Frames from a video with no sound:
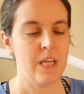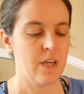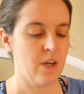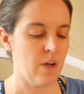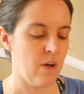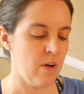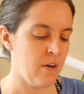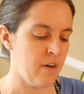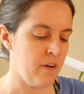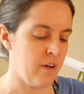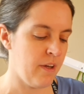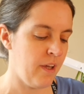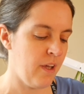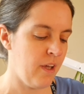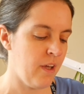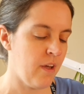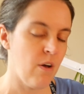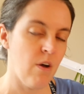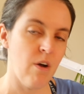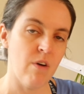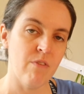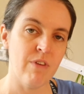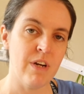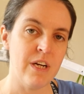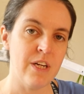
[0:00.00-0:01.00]
I
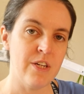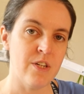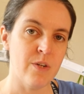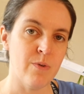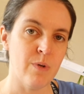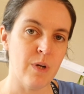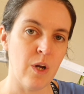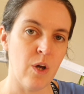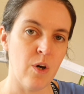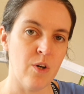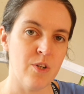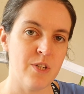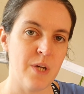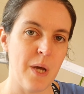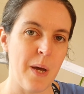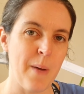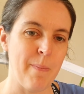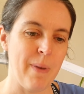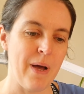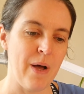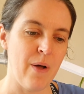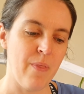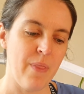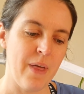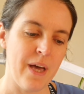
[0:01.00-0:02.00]
can't really do a lot
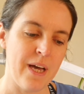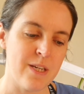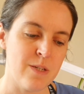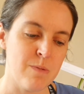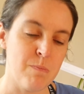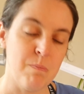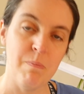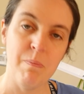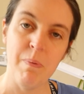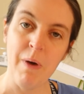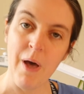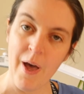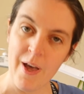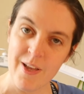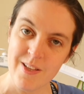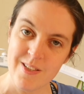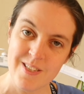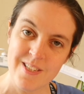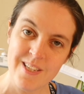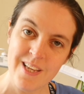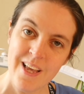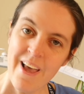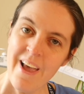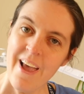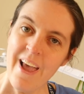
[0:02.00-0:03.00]
about that,
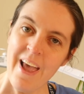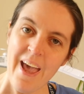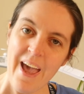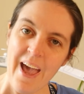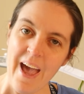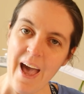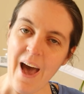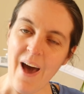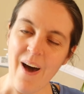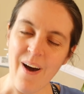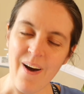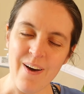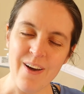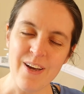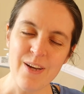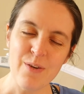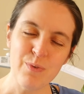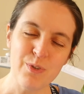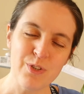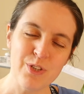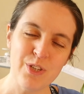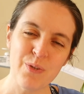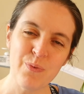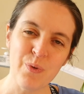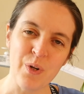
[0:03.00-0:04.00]
but I will
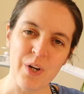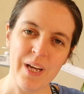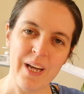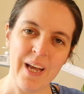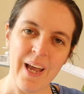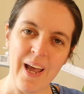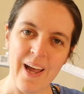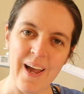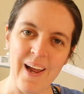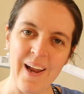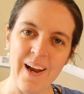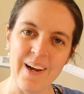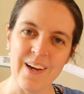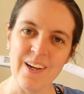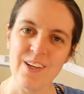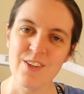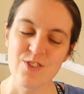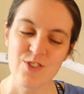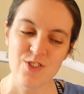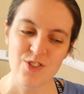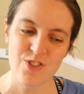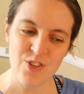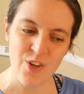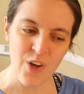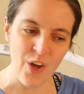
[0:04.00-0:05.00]
do what I can.
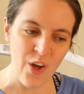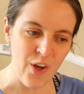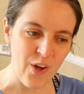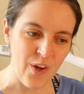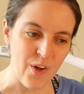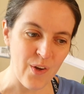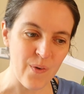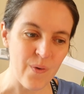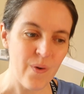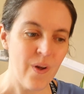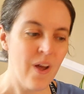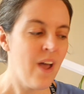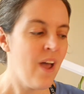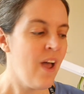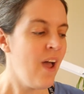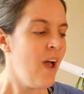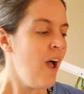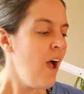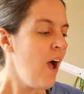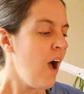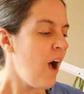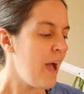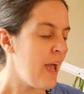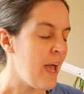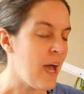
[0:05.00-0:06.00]
So
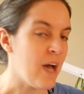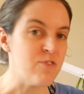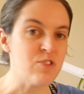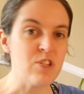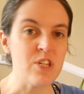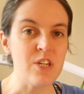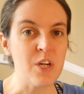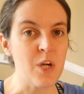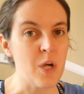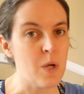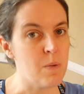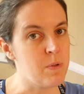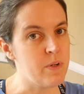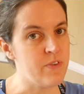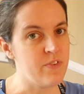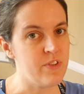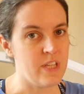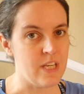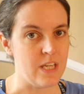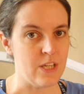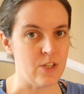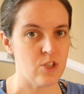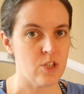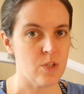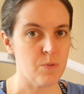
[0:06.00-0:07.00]
I have done a couple of
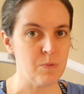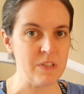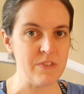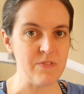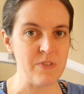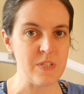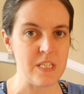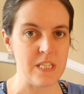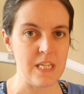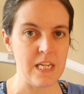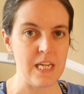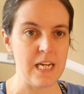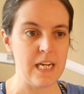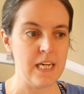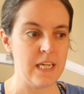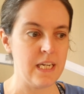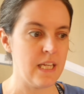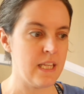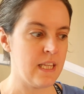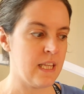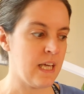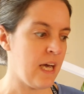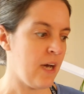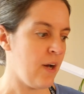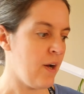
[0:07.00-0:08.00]
things. You will have seen
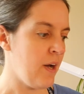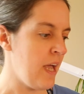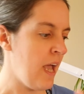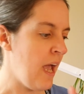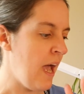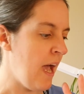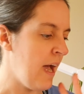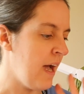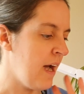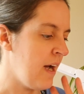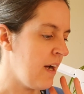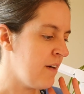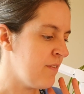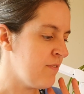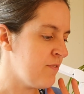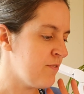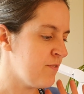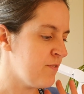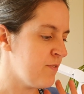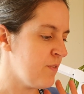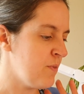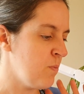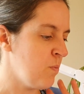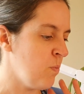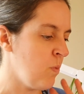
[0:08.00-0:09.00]
that I have
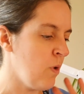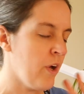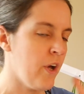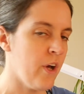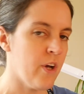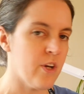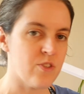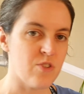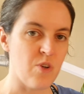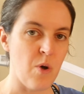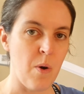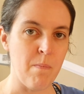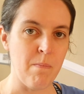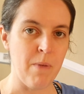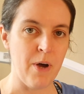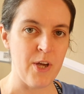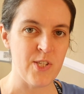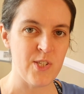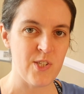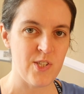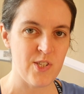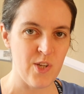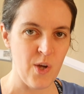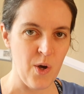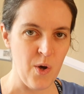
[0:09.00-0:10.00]
worked on my
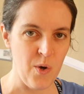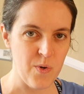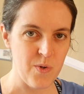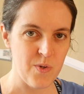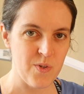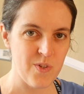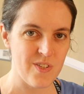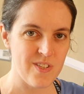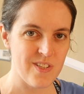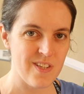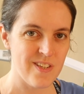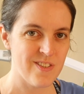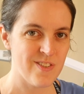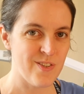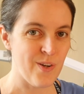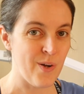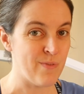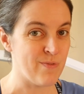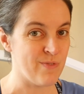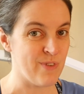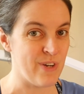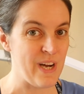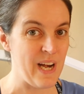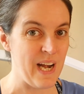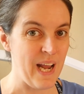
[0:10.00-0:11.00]
socks, so I'm
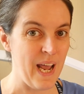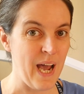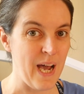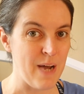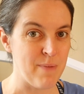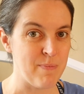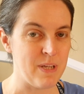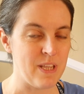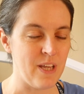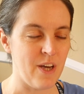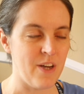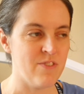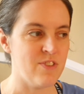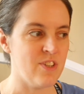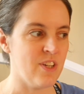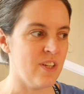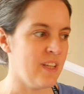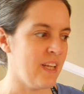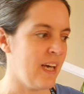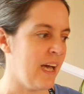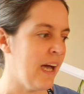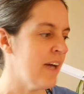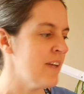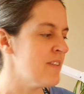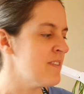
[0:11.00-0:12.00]
really happy that I've done
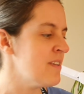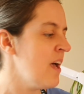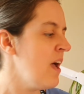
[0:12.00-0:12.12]
that.